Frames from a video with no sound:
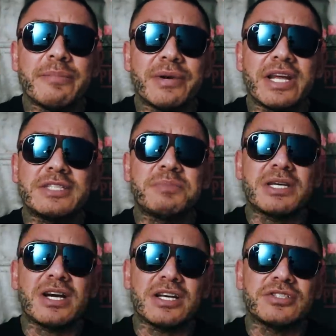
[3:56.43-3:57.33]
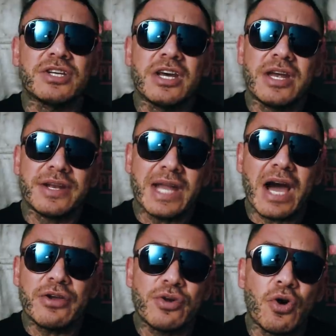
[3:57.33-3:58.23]
but it's because
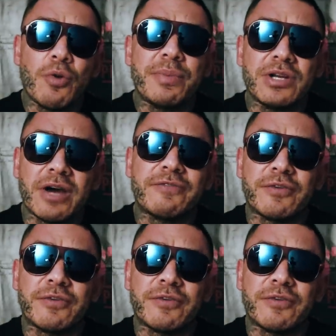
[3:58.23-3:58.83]
now you're open up